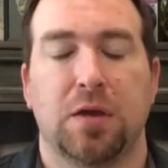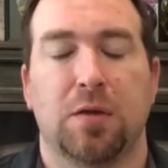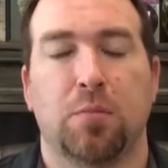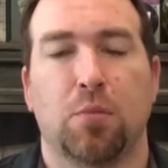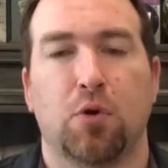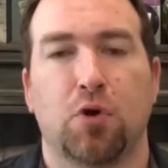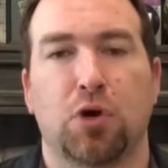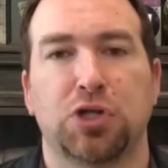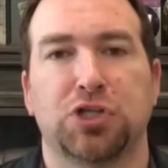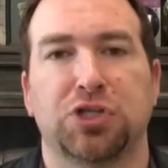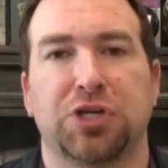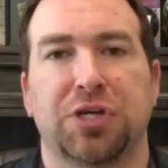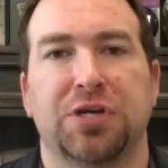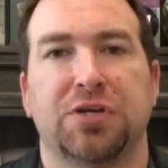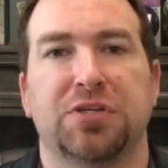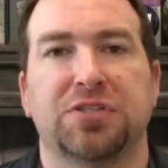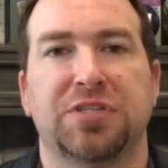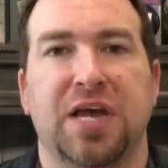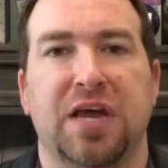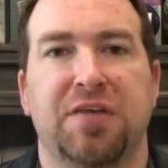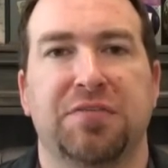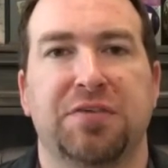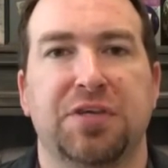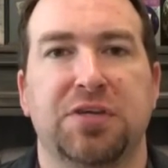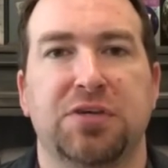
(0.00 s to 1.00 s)
Mortgage lenders
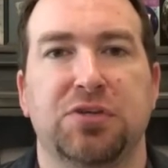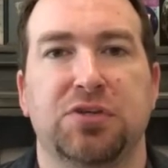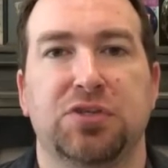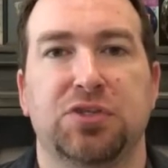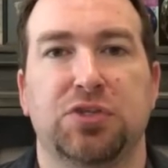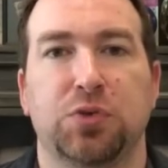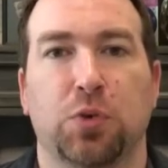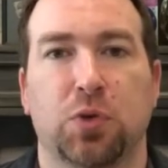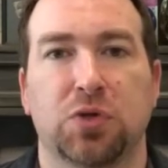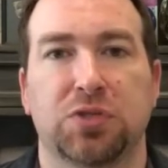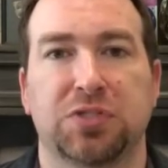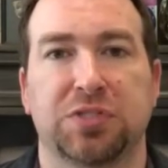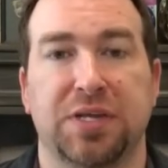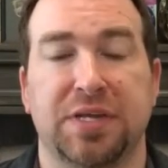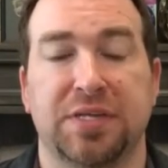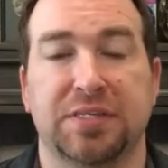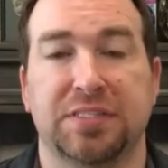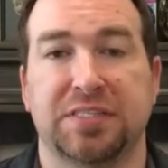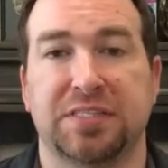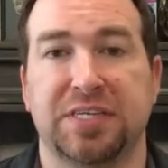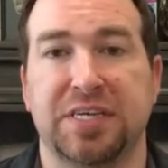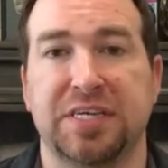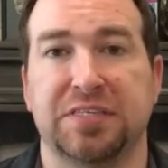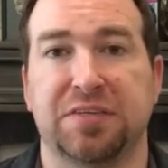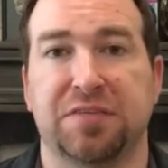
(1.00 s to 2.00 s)
have to use sourced and
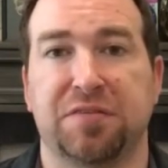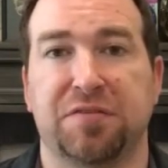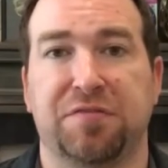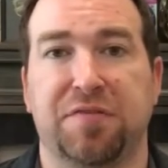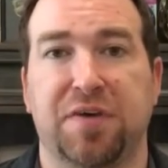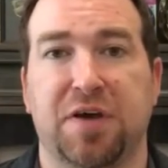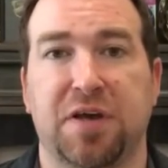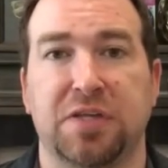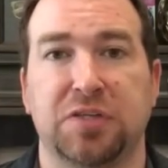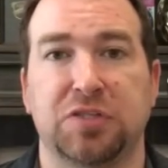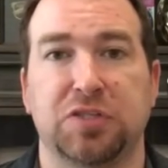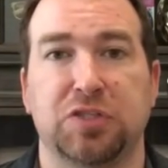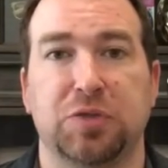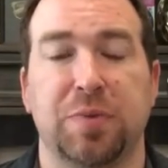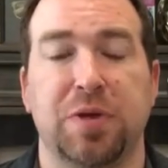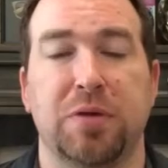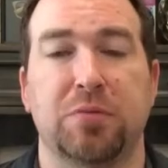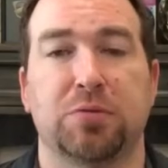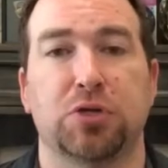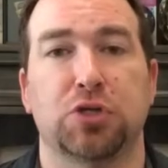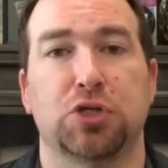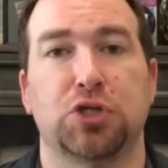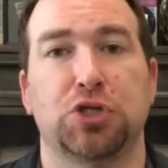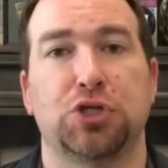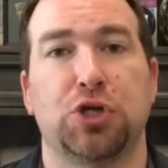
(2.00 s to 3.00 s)
seasoned funds to be
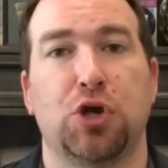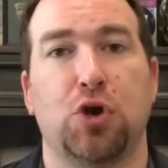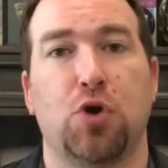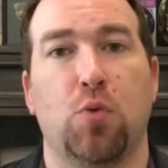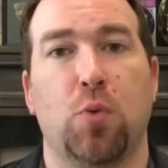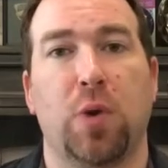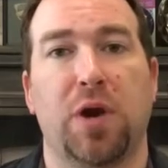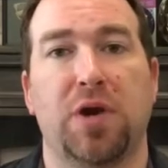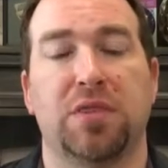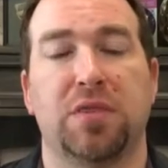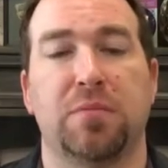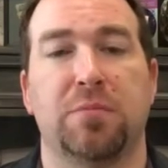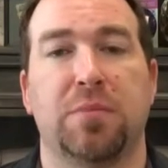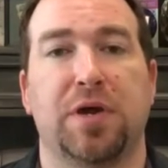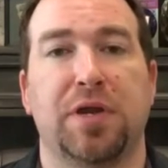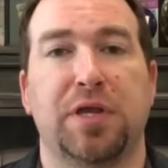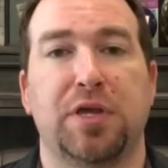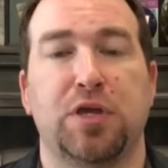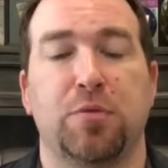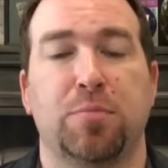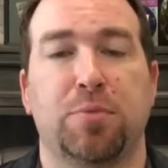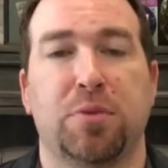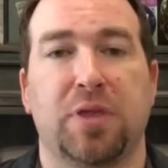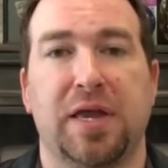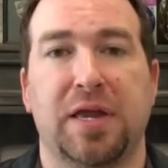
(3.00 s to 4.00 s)
able to show where the money
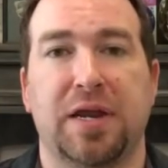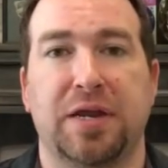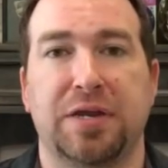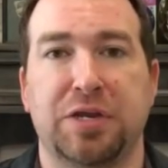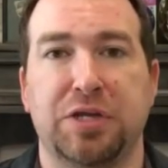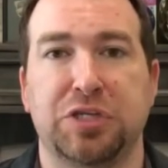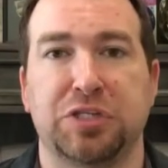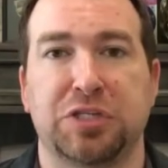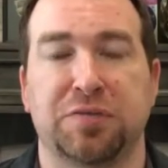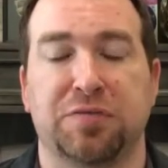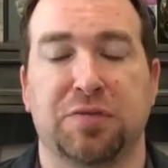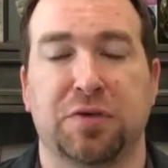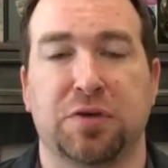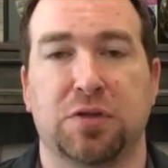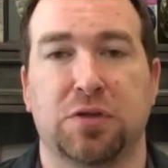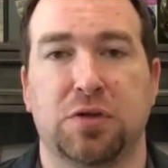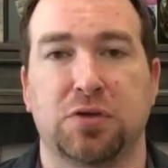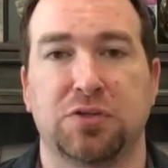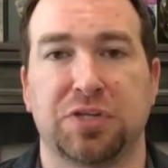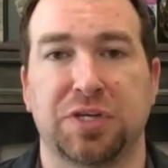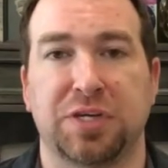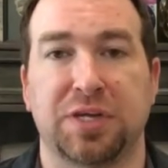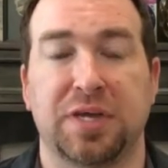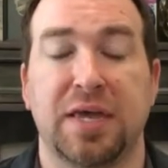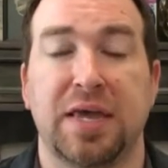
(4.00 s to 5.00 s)
you plan on using for
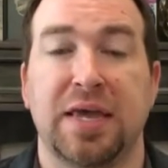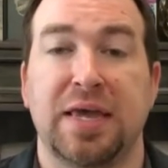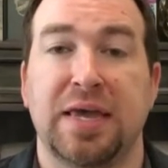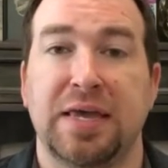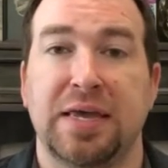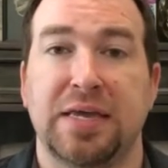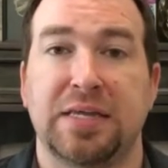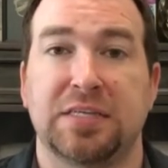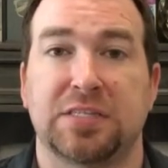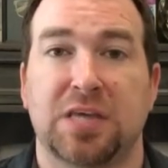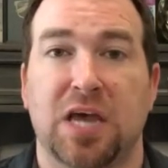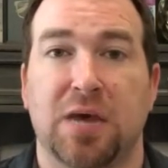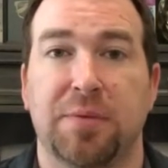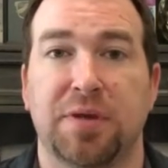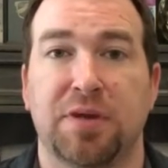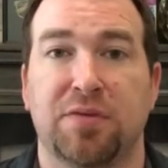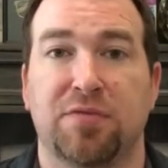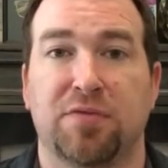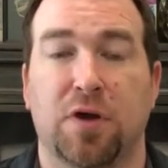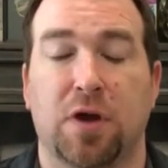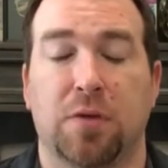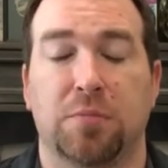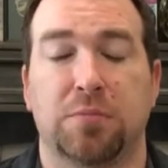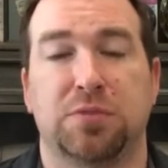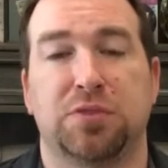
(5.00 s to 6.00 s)
closing is coming
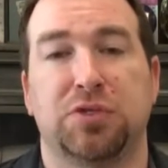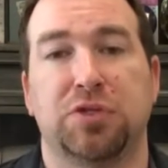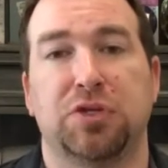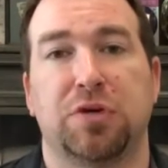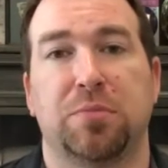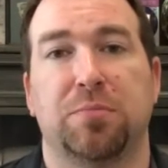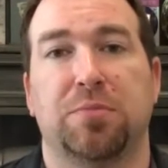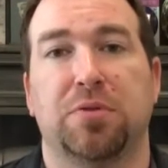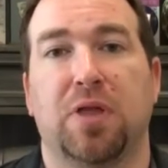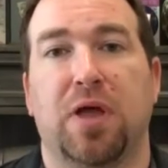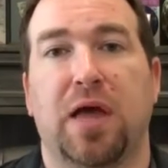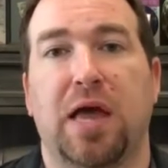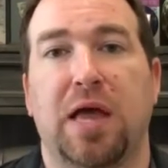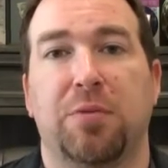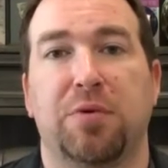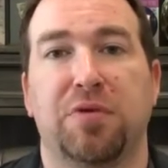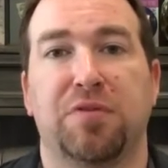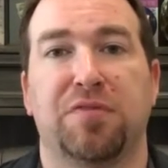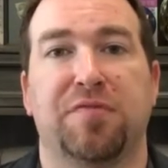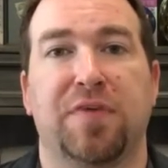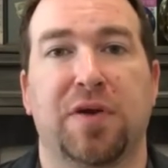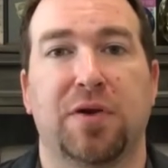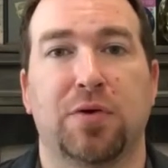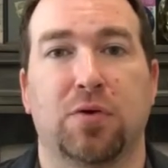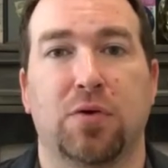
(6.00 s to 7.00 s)
from to comply with
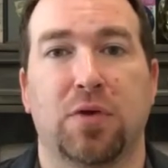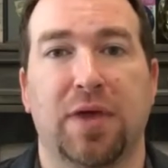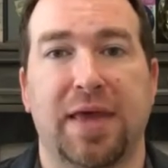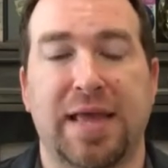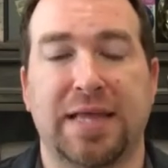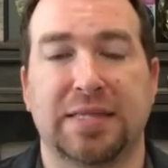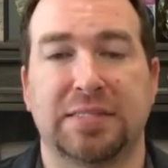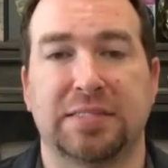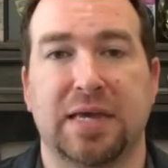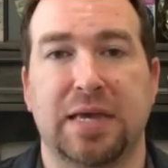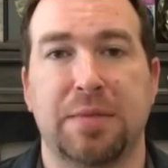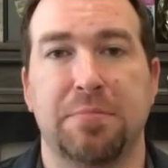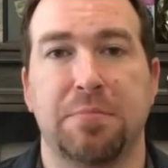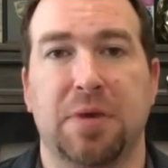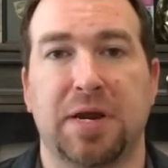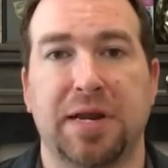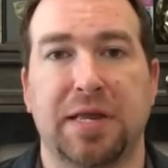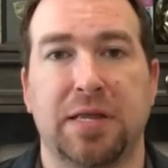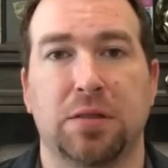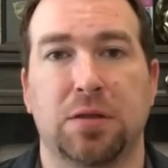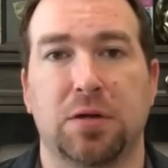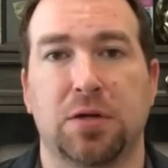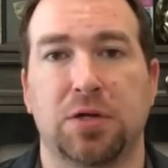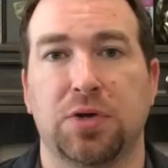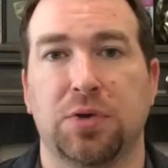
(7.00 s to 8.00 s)
federal anti
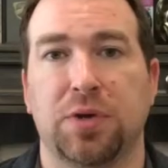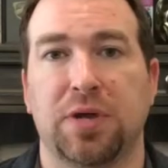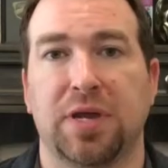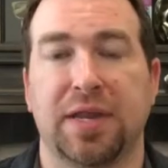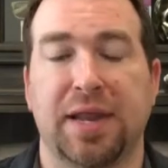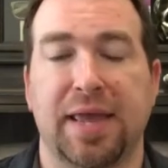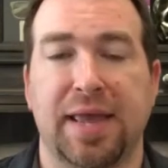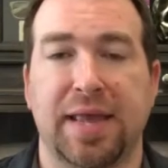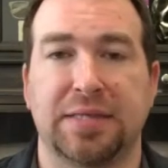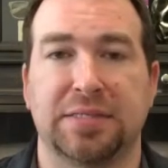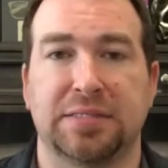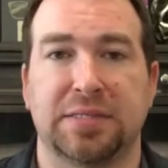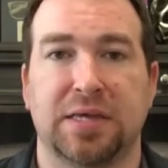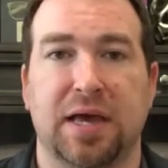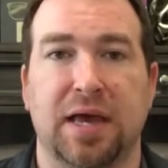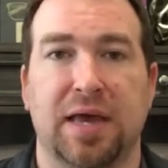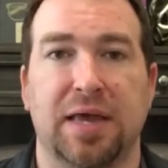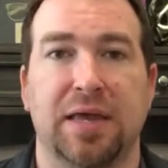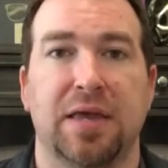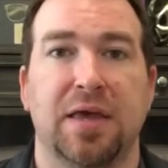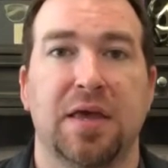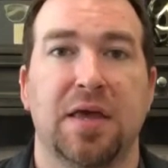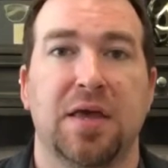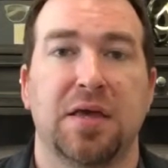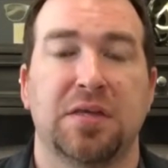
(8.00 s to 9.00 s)
money laundering and
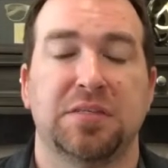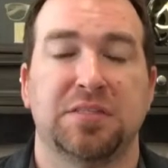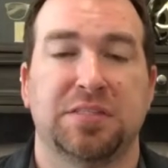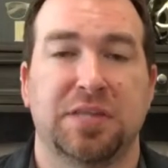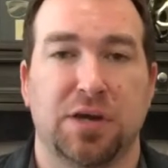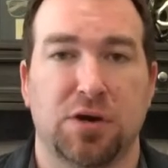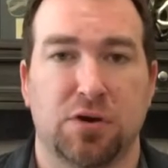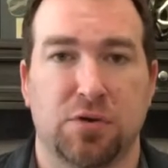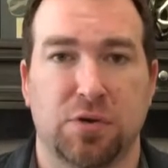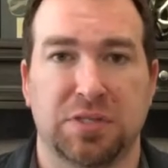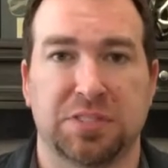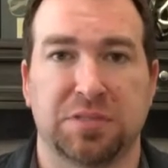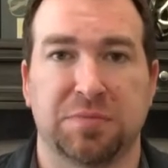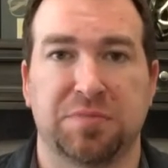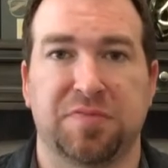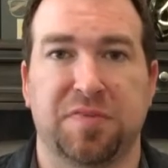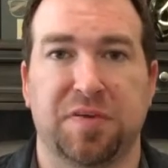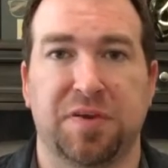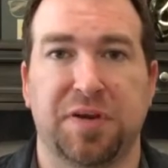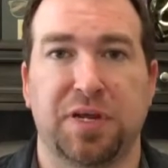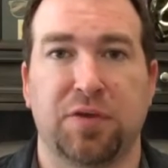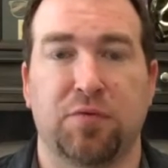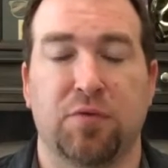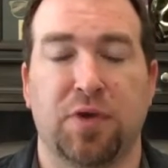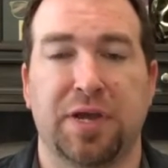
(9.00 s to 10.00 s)
anti terrorism
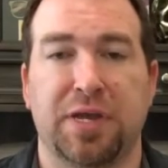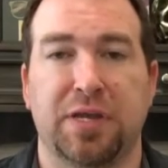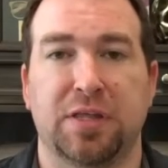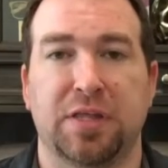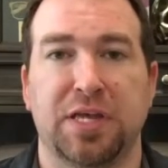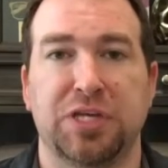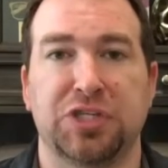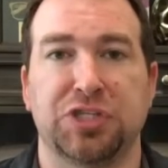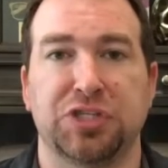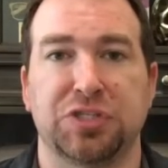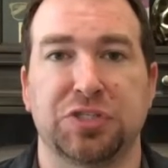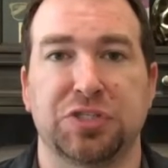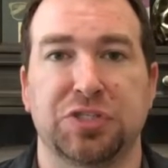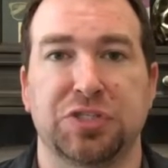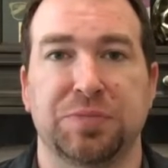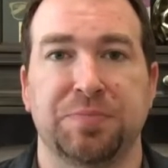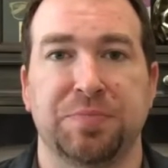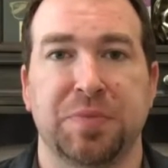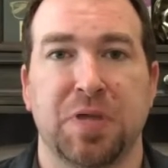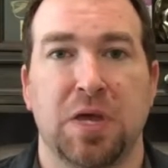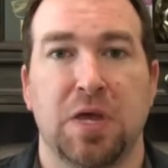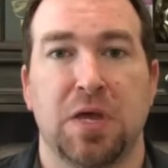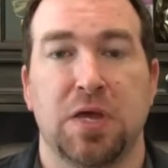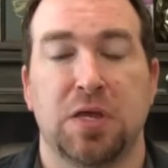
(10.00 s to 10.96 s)
funding regulations.